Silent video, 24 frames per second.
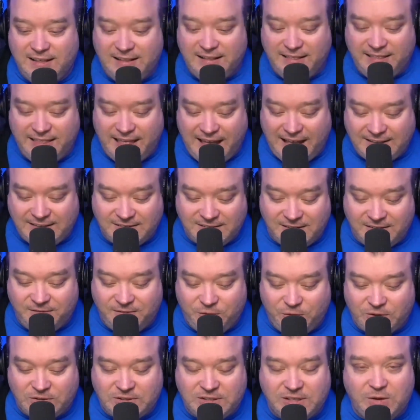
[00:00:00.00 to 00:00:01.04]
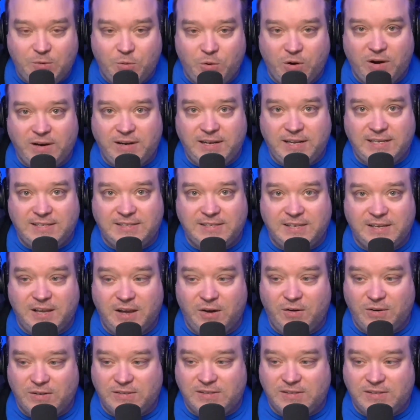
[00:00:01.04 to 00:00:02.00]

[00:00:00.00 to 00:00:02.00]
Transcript: that's unfortunately where it needs to go.